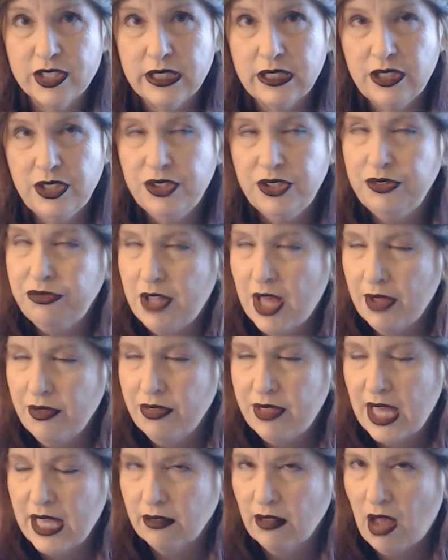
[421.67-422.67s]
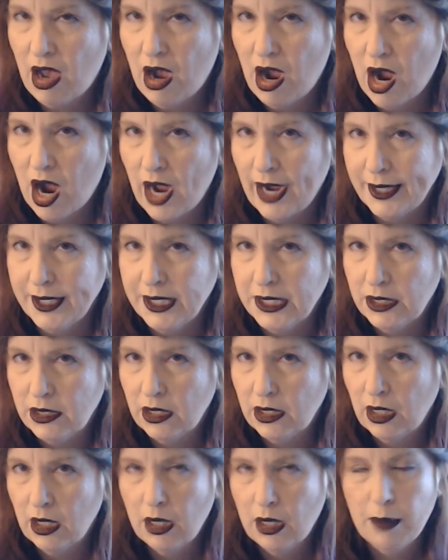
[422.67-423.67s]
you know they lie.
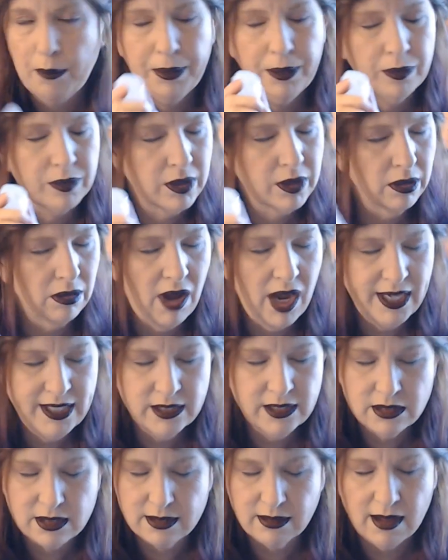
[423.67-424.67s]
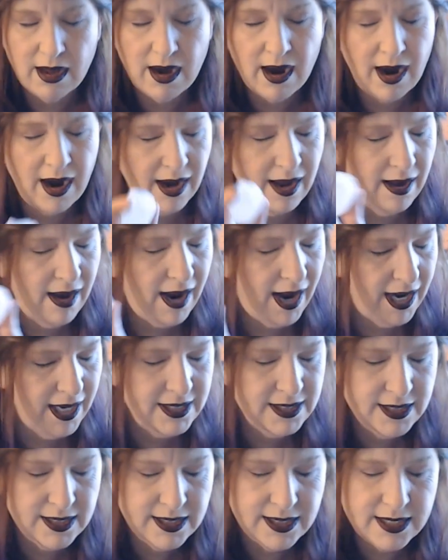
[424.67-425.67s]
Clients lie. I
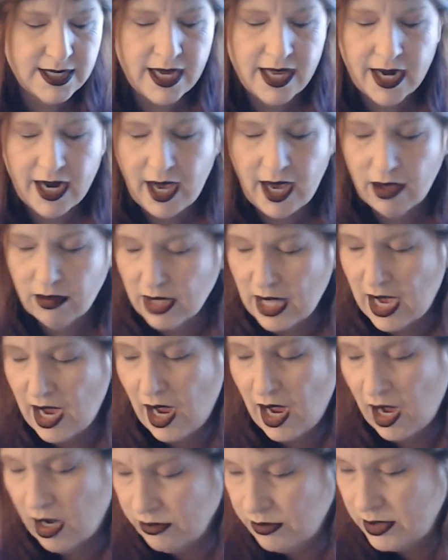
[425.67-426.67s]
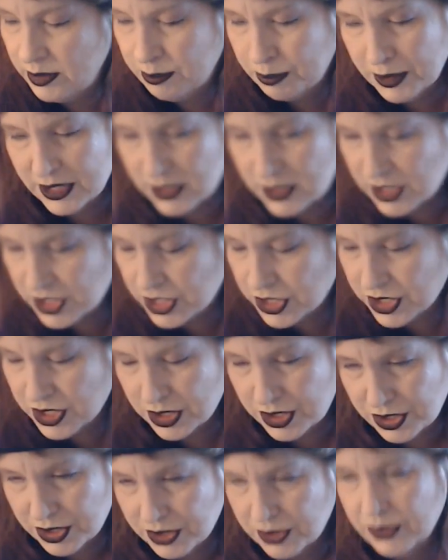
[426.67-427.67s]
hate to say it out loud, but it's just the
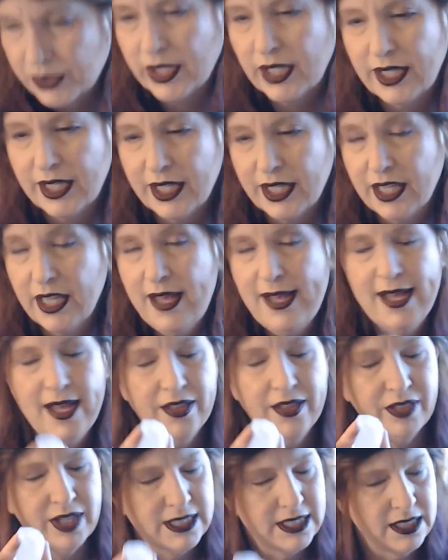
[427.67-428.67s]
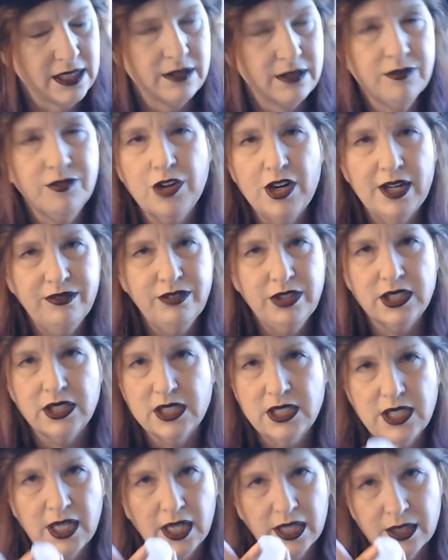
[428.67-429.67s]
truth, honey. They sit in front of you and
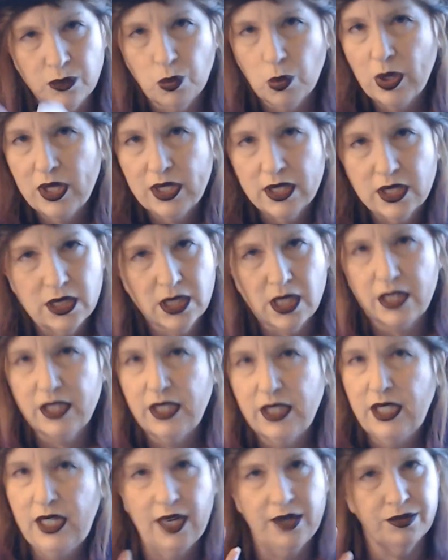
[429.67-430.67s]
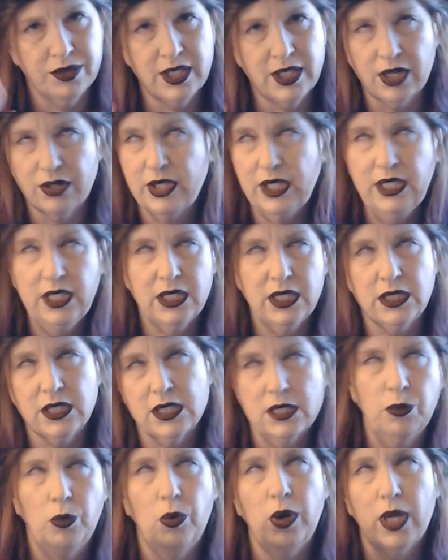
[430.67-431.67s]
tell you what, you know, they're the
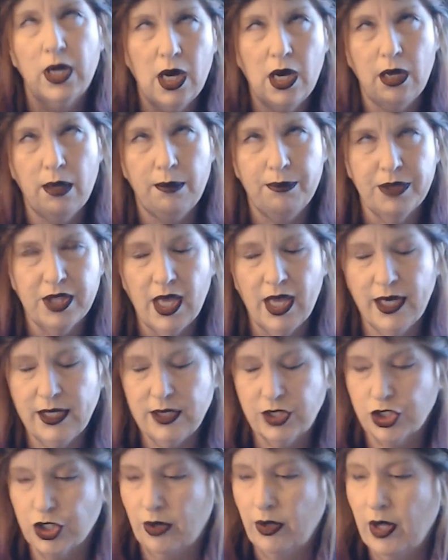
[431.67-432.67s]
innocent one, I'm the angel.